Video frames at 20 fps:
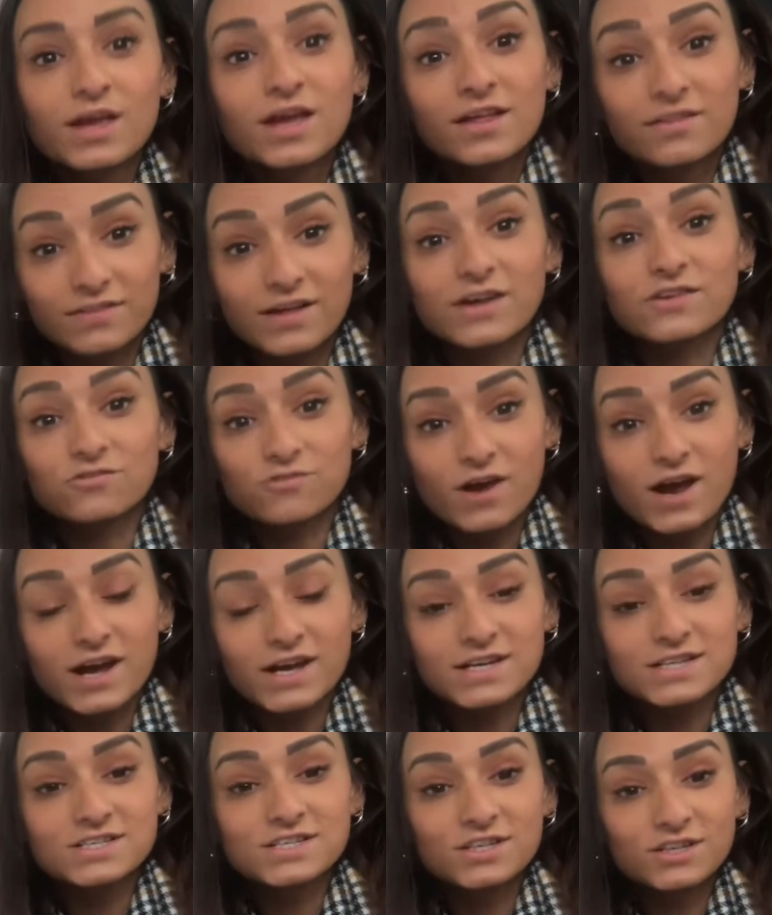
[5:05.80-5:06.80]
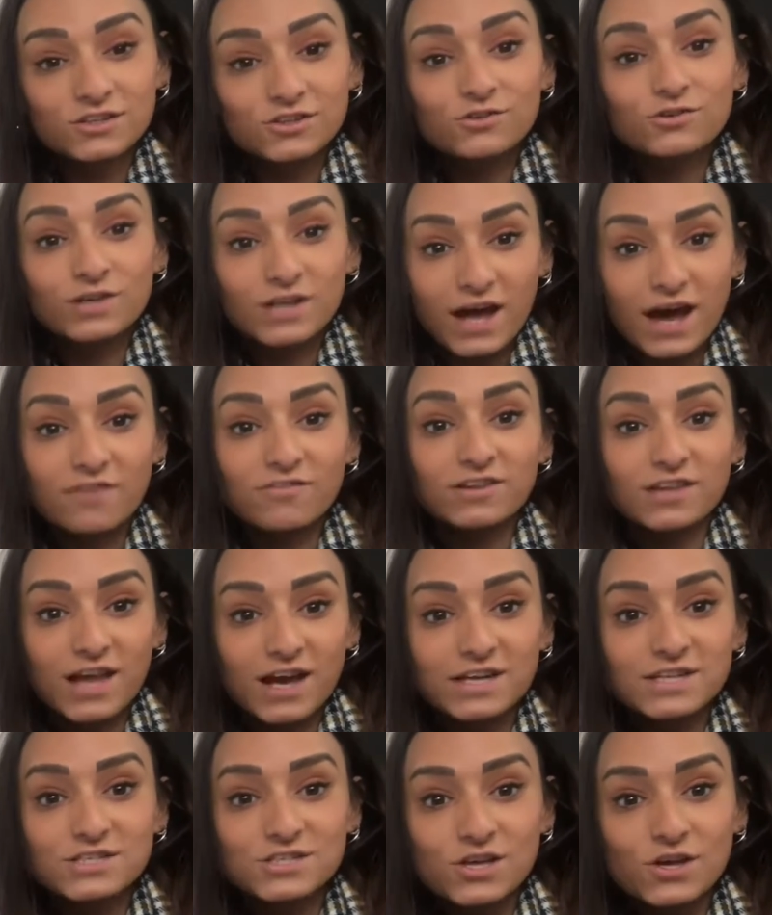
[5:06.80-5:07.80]
That's right. You can have a
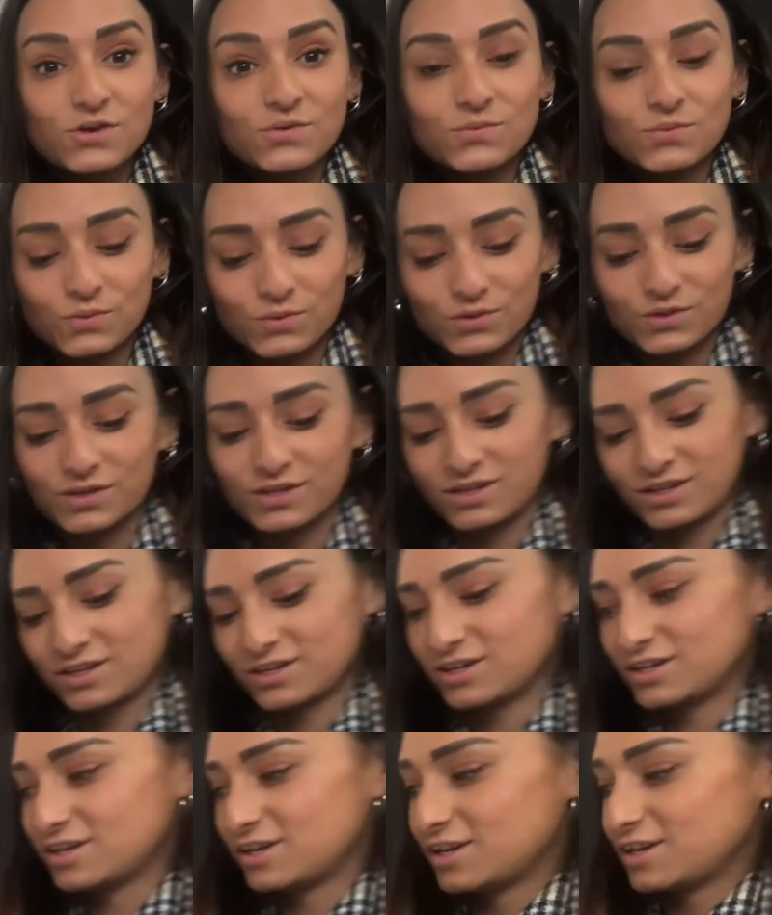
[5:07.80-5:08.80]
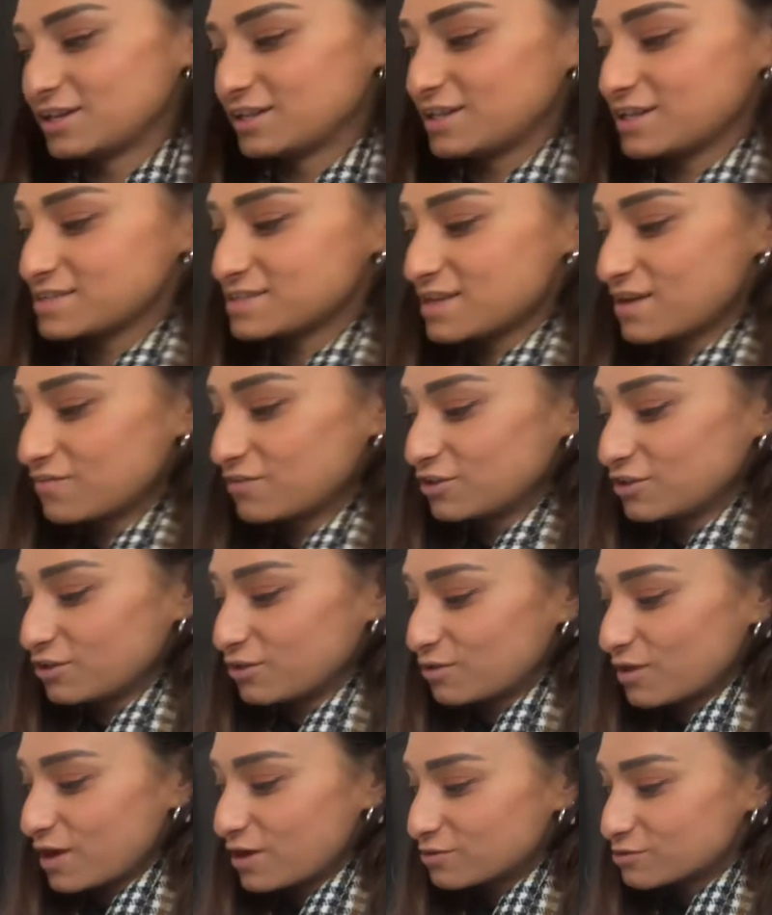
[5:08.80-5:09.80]
light too. Let's have a look
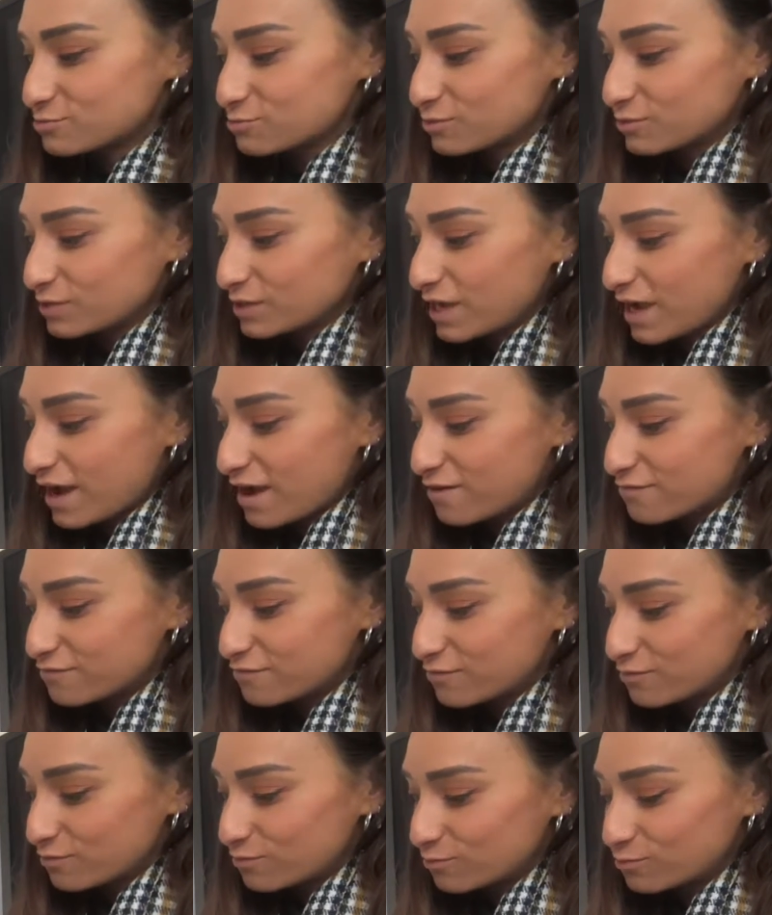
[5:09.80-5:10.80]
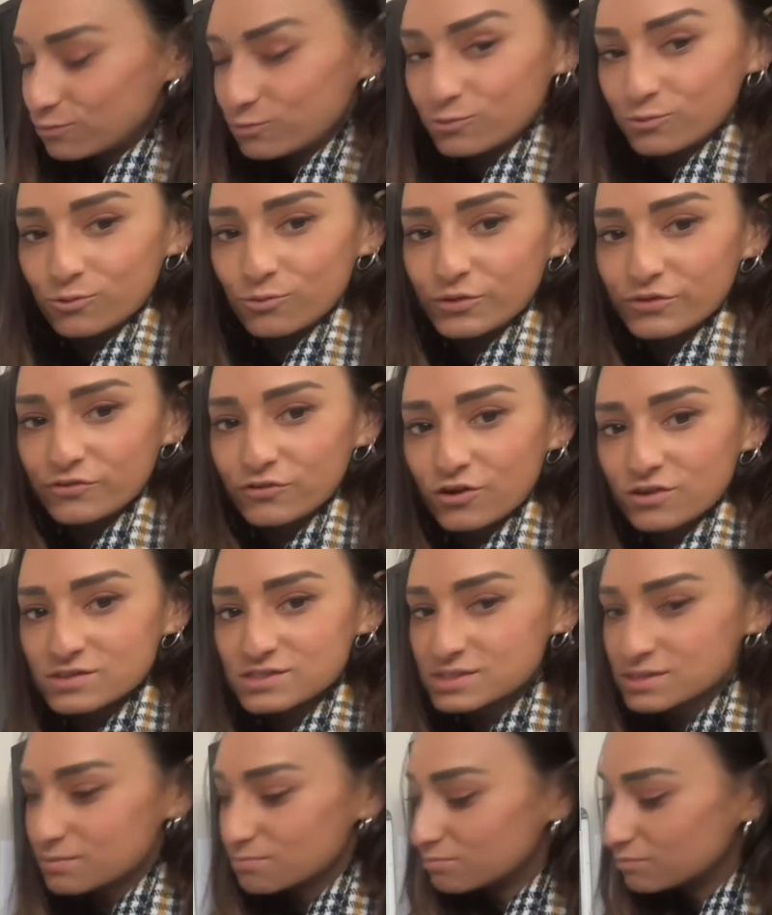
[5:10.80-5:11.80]
what else we have. Oh, we've got
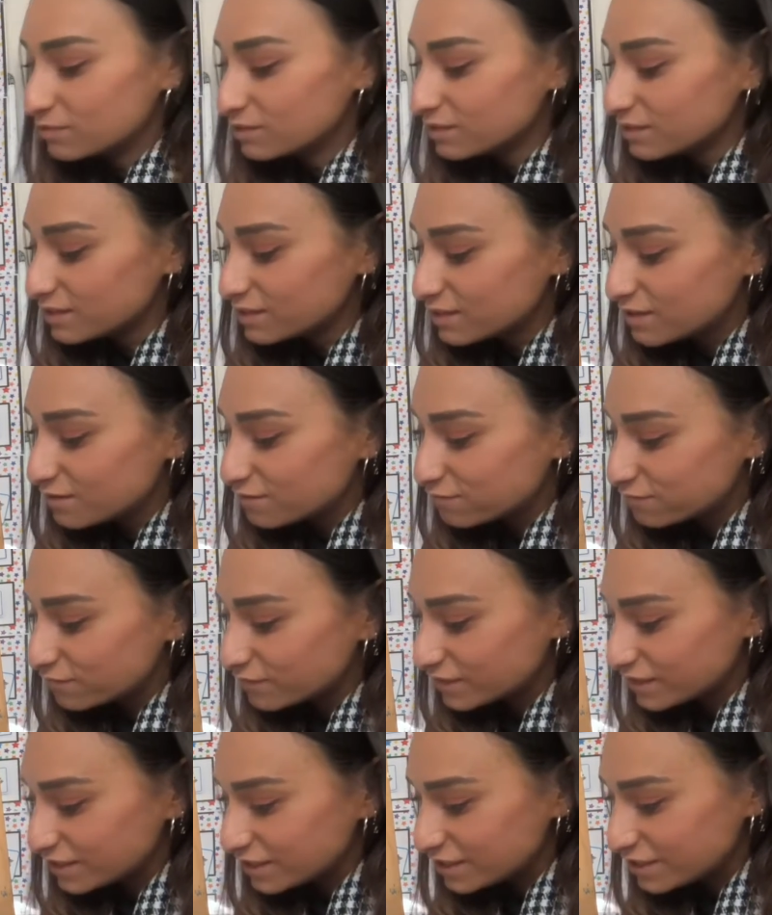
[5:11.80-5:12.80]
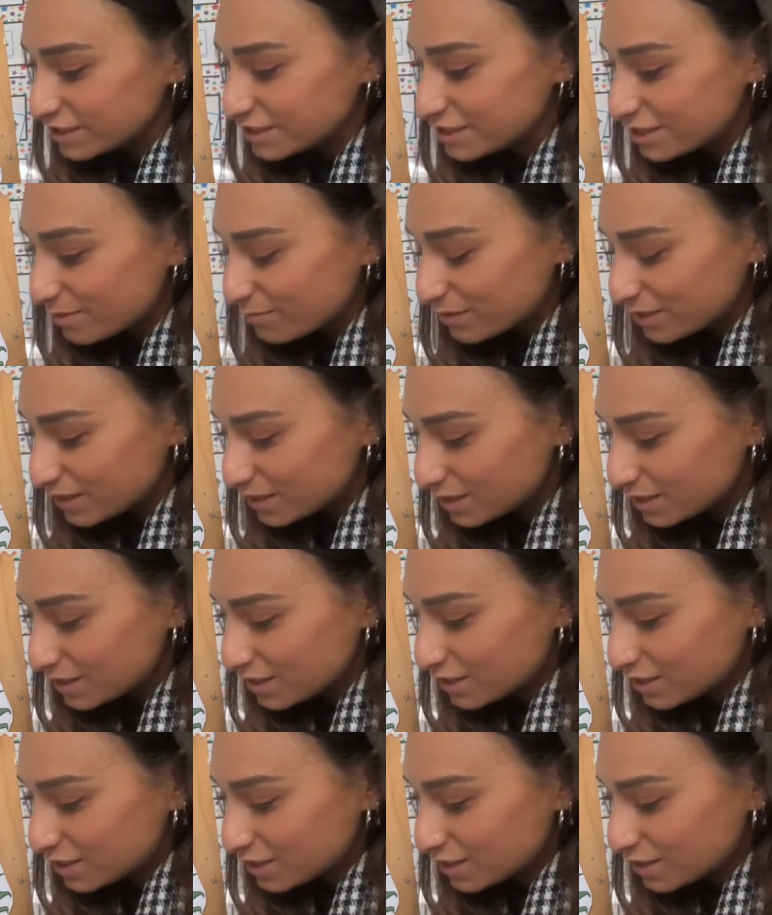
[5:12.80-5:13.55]
some lovely, yummy